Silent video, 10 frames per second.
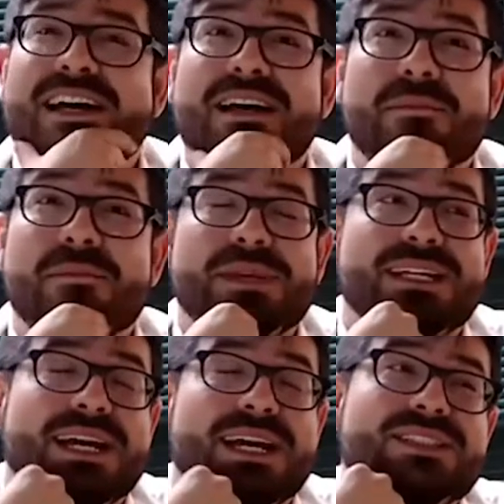
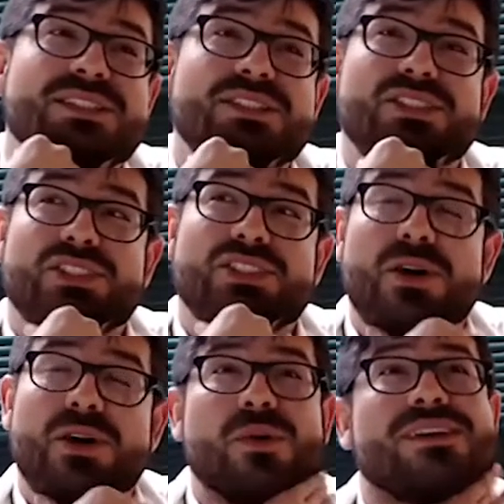begins to
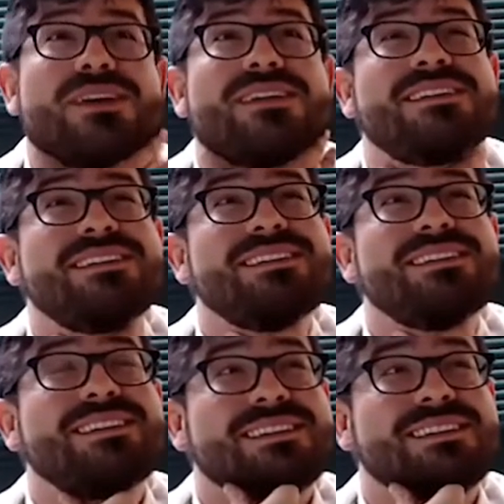show
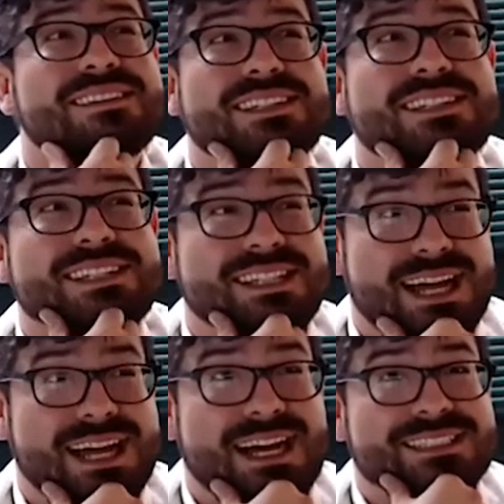the
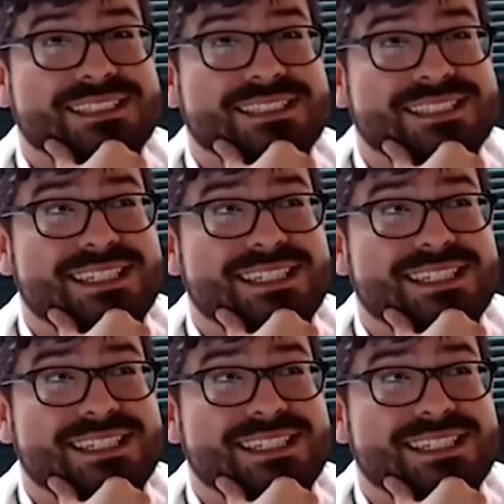class